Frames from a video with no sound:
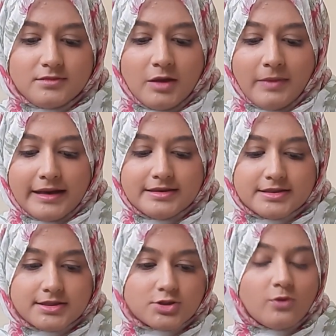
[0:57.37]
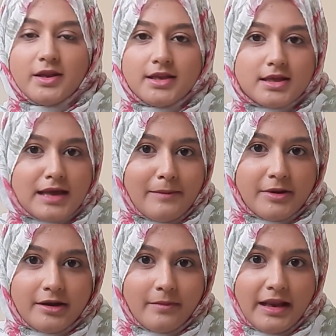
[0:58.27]
but just so many things
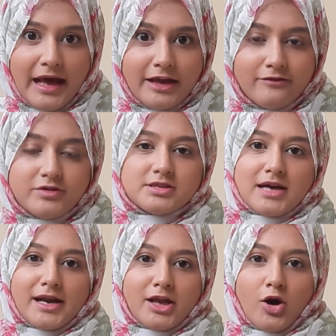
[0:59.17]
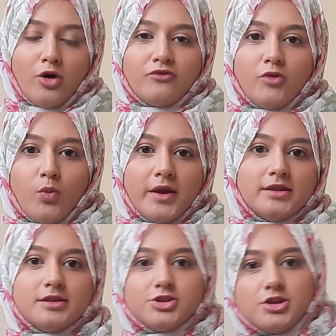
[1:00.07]
happened in my life, starting off
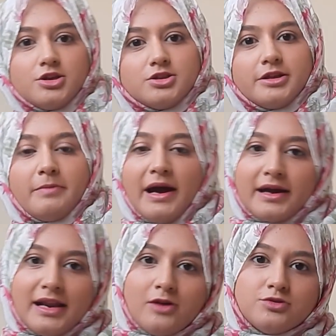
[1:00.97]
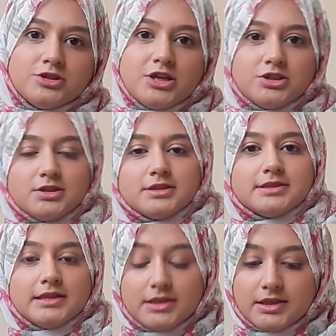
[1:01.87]
with the change in the background, change in the
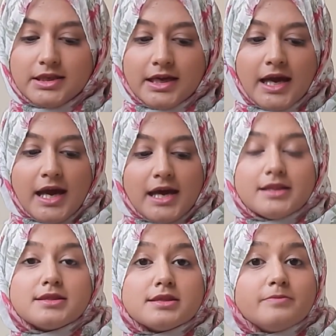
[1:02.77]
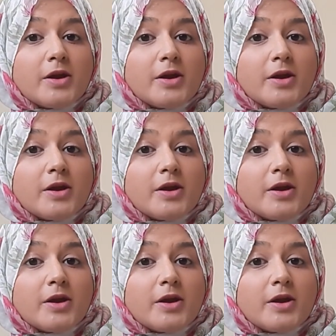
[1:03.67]
scenery. This is